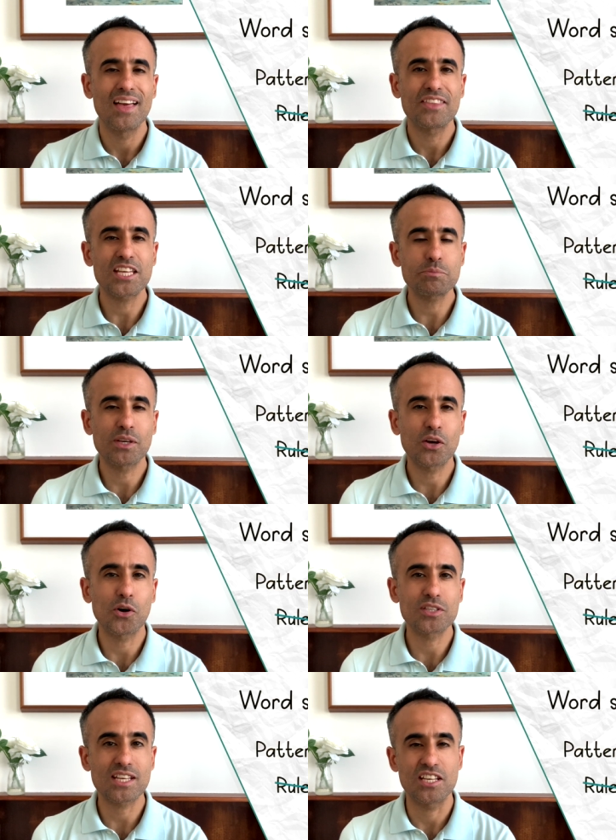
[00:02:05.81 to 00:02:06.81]
That's
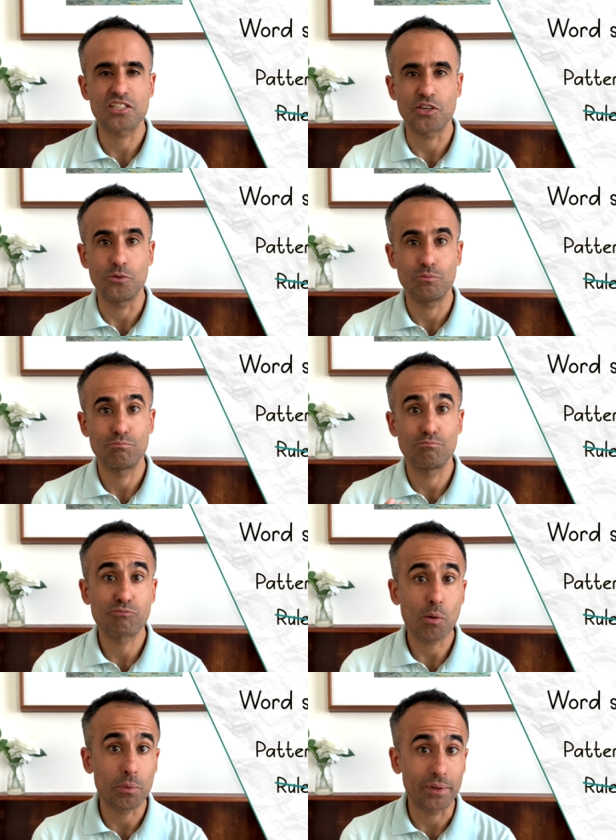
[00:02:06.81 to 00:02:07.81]
because, as you
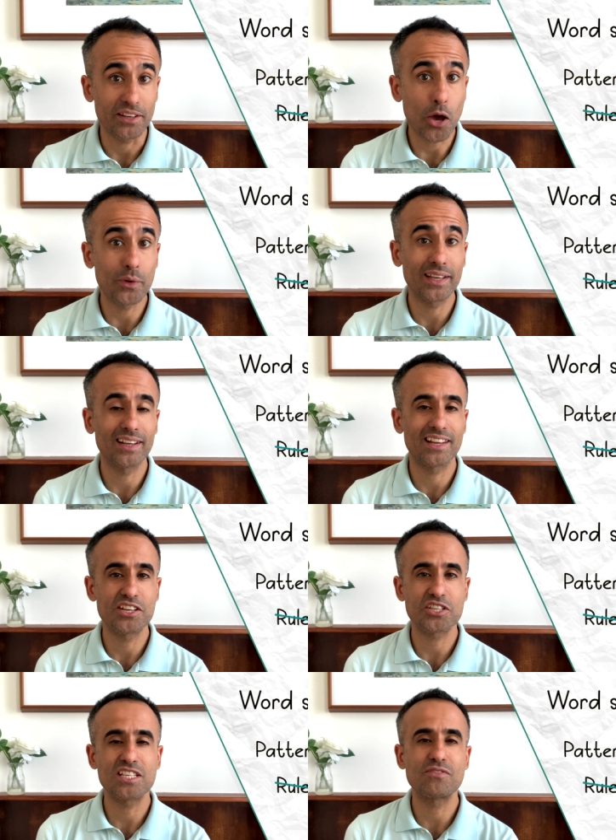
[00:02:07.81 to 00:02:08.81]
probably know in
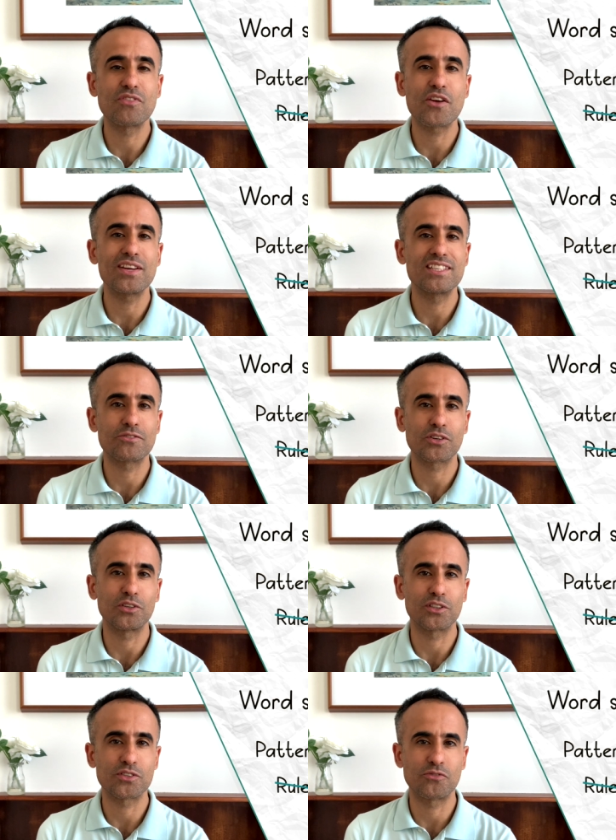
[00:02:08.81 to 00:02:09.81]
English, it's very
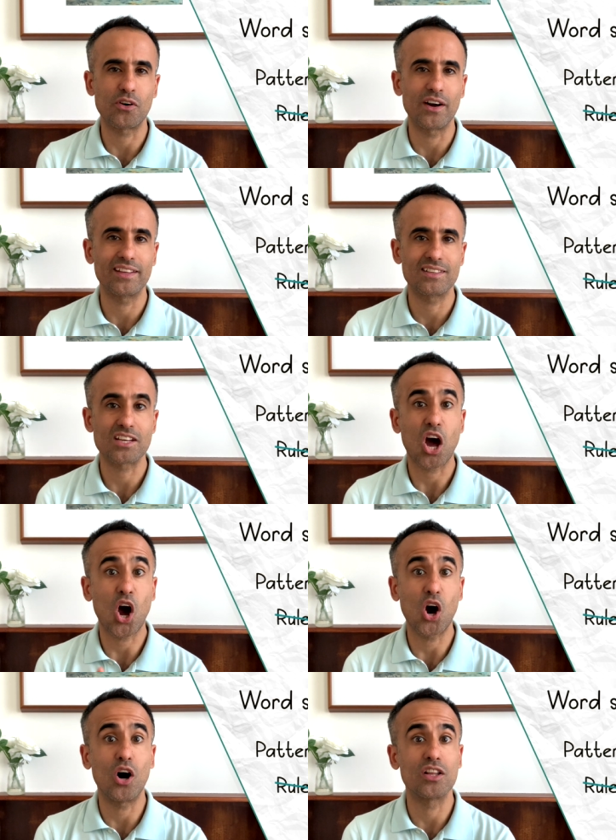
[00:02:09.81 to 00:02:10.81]
difficult to find
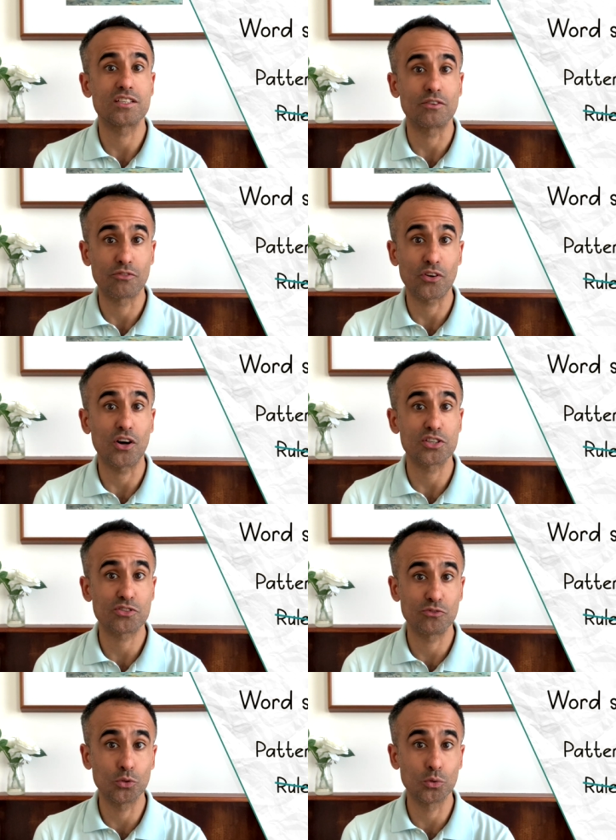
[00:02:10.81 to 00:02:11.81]
hard,
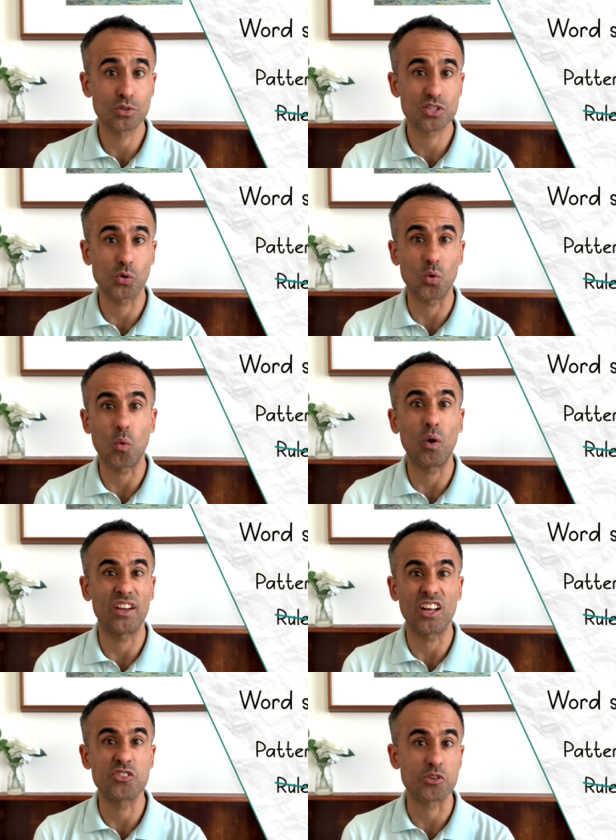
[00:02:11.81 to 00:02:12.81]
fast rules or
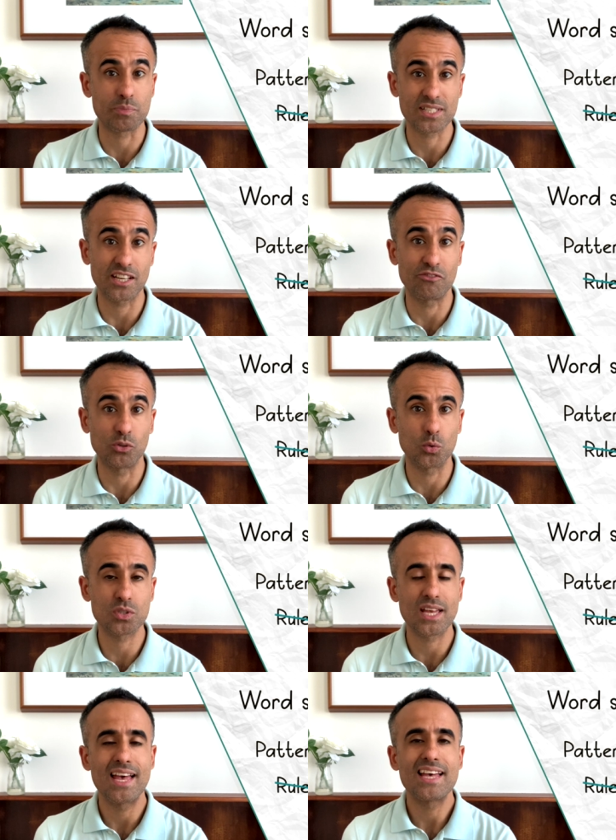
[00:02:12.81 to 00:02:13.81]
100%
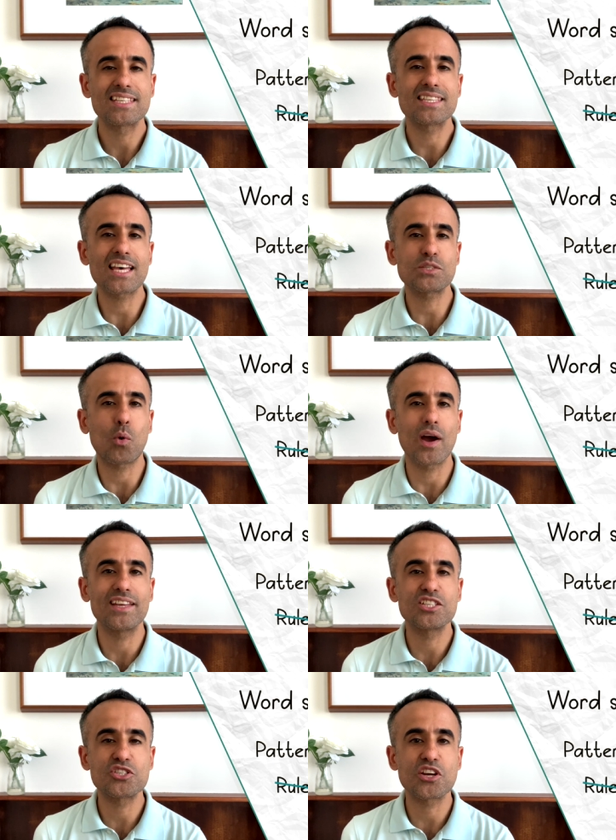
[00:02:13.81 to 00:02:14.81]
rules. So that's why
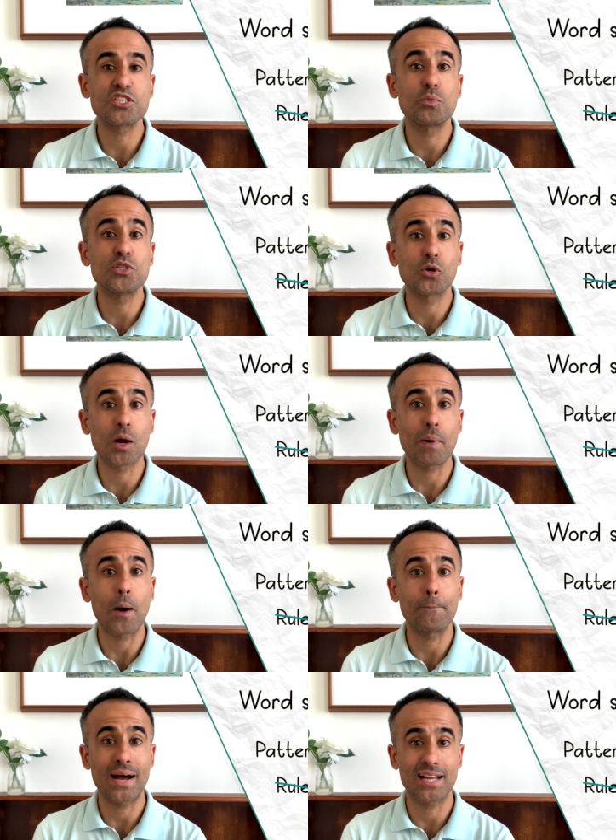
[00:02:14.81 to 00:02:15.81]
in stress we talk
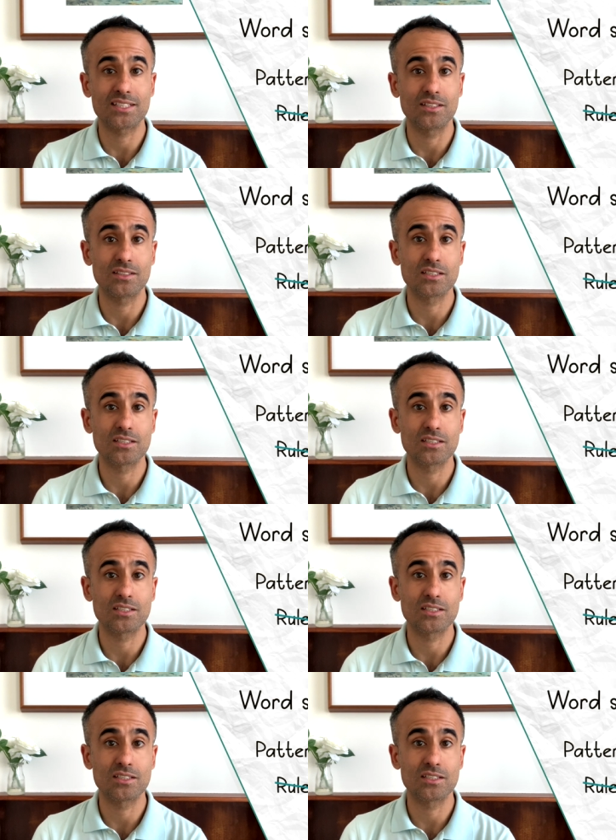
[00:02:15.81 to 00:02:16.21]
about patterns.